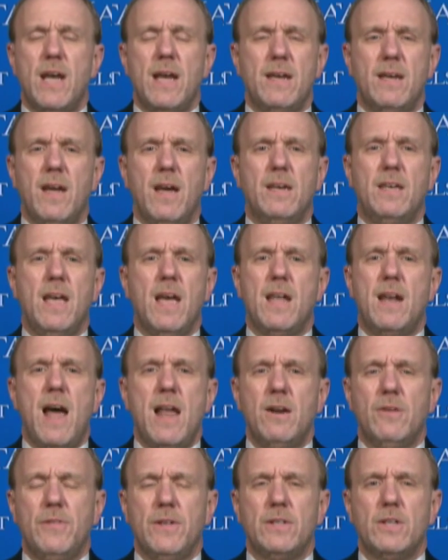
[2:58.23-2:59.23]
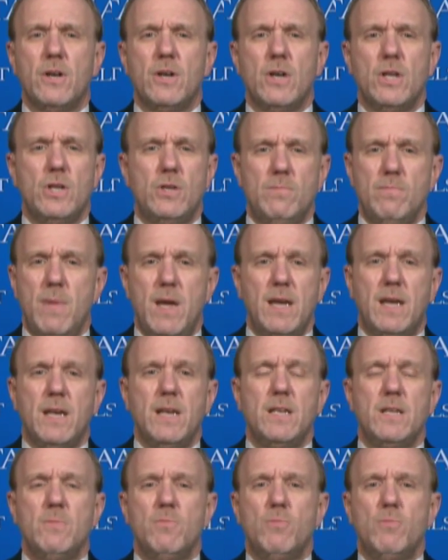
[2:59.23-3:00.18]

Again, I don't think they're going to make any